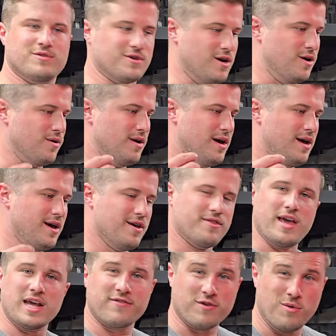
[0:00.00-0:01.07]
So
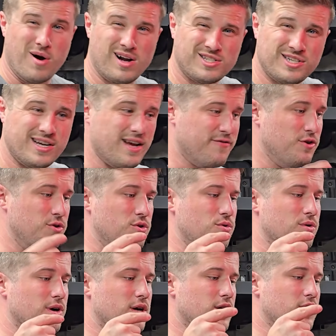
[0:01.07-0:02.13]
thank you for watching. If
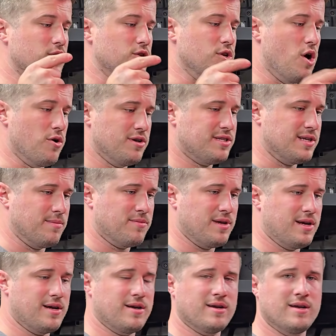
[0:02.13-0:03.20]
you notice
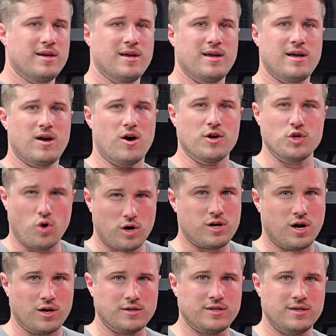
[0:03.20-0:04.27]
something on your
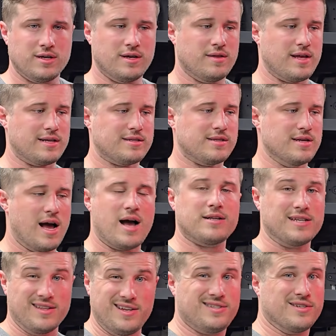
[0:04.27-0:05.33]
cart that's
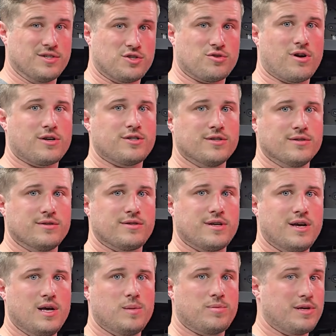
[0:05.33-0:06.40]
not in these instructions,
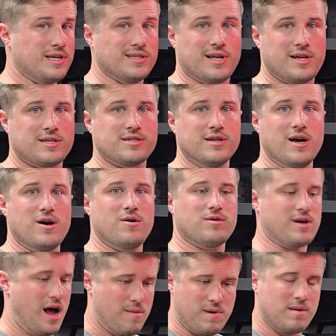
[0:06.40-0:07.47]
please let us know,
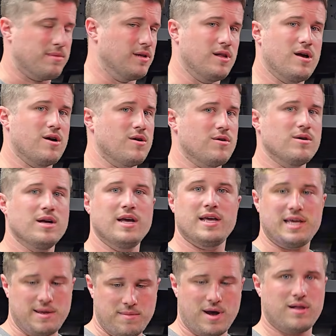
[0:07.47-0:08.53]
comment below,
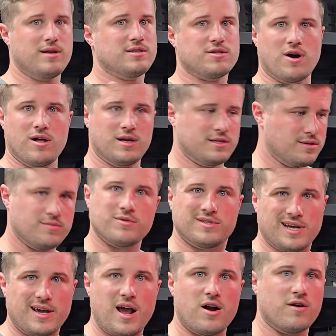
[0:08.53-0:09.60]
email us, call us, we'll
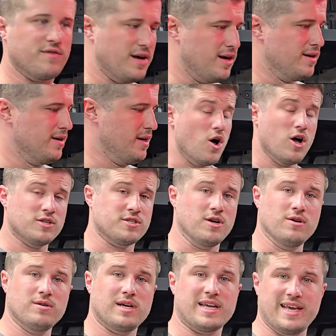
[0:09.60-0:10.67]
take care of you.
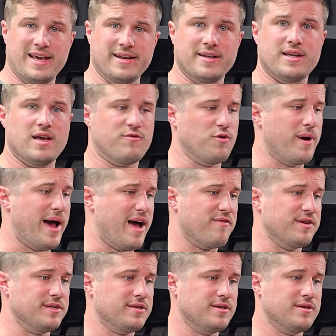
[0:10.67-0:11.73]
Also, again, if you
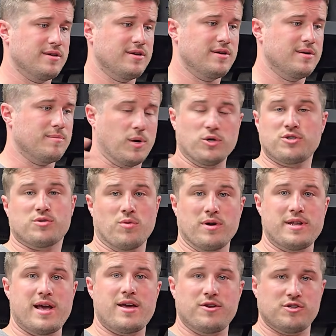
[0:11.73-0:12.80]
haven't purchased one
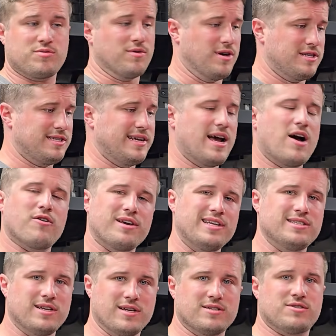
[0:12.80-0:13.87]
yet, you just want to see how
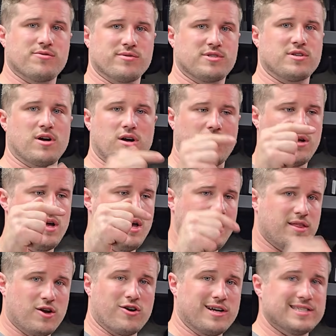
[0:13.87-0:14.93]
easy it is to install,
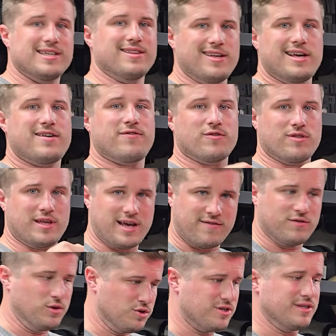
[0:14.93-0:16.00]
there is a link for the
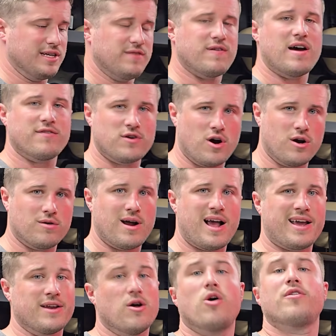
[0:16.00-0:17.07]
Evolution D5 cart
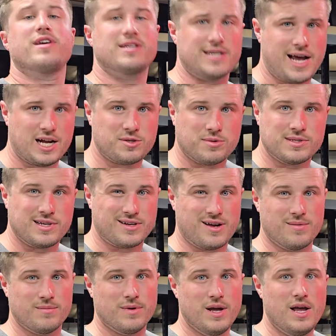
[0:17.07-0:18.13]
rack and all the attachments that
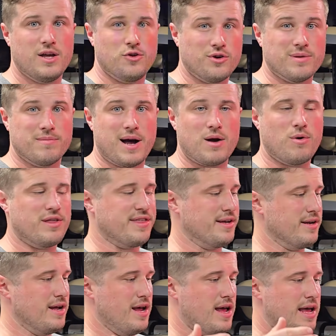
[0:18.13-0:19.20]
you can buy with
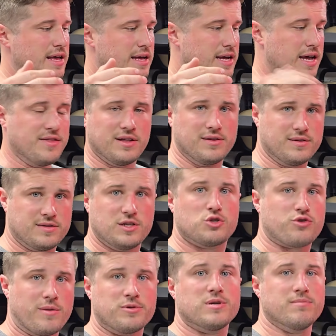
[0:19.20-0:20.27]
it in the
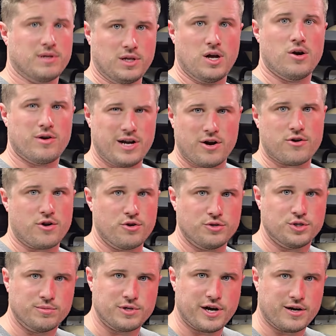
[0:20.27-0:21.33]
description below here in our
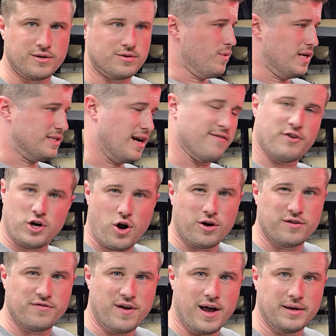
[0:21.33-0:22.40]
YouTube channel. It's not very hard
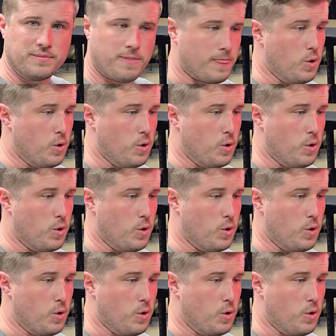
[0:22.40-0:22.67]
to find.